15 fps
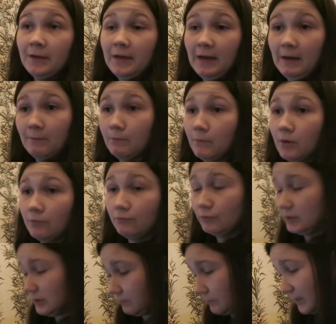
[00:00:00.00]
Um, mom
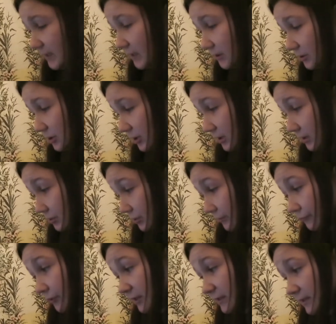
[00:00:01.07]
making chicken
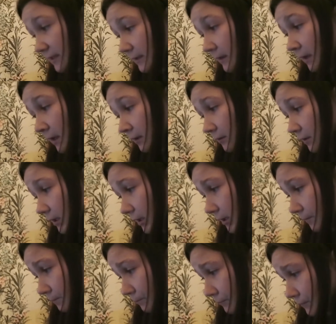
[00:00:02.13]
jalfrezi.
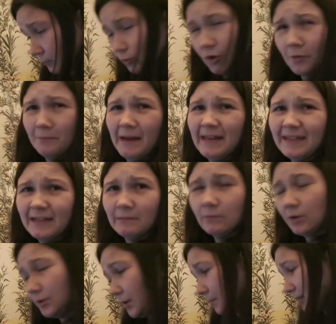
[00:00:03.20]
Um, well, not making,
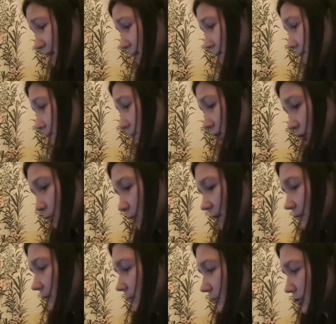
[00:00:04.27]
but not me
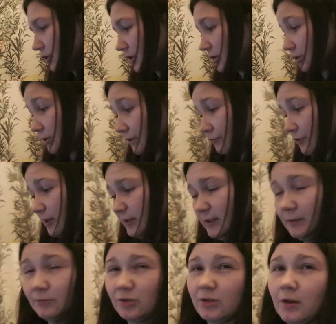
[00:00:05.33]
microwaving chicken jalfrezi.
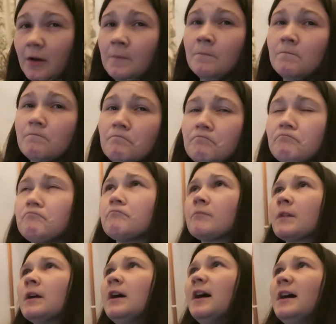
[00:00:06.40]
I'm just like,
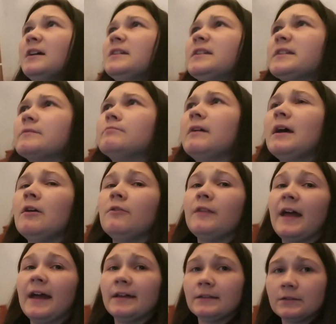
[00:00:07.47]
I smell
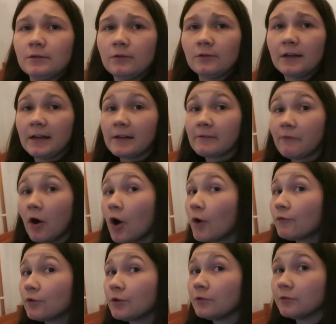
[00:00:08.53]
that, so can I have
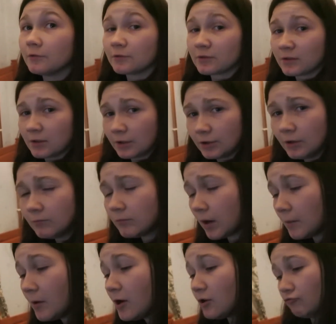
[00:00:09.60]
half of yours? Cause I'm,
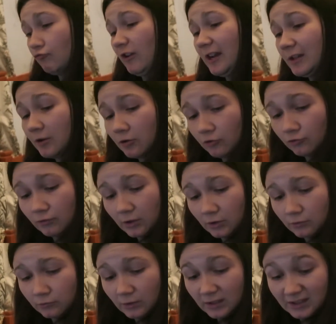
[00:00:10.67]
I'm not really hungry
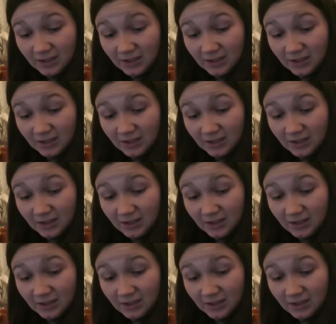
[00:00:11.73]
hungry.